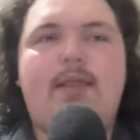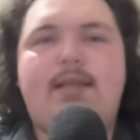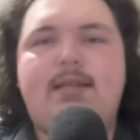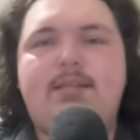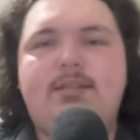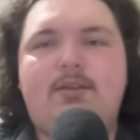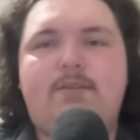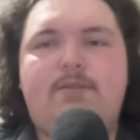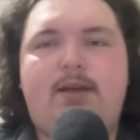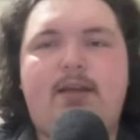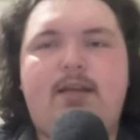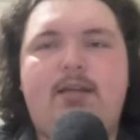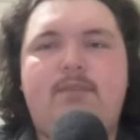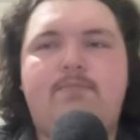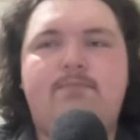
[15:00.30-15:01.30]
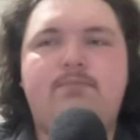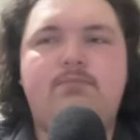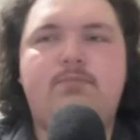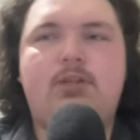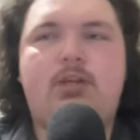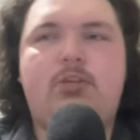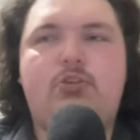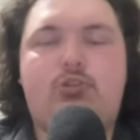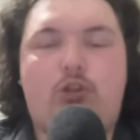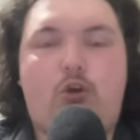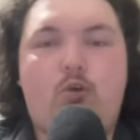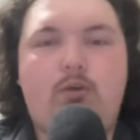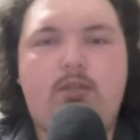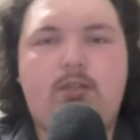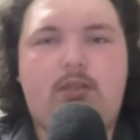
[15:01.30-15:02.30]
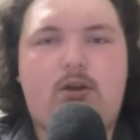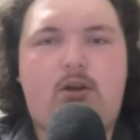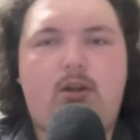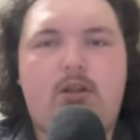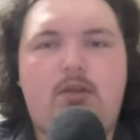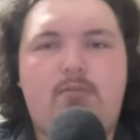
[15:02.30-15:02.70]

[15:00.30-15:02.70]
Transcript: it is a funny joke to call